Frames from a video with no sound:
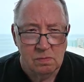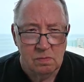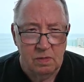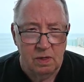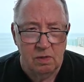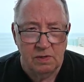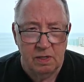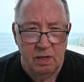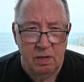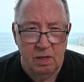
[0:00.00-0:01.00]
There is
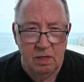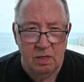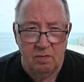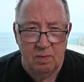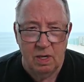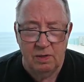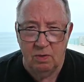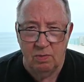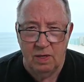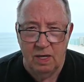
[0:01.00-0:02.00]
an area of
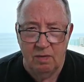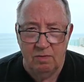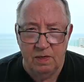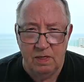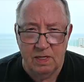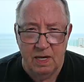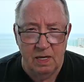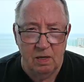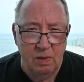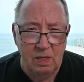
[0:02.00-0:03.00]
Manta where they have these
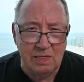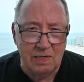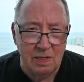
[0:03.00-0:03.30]
canneries.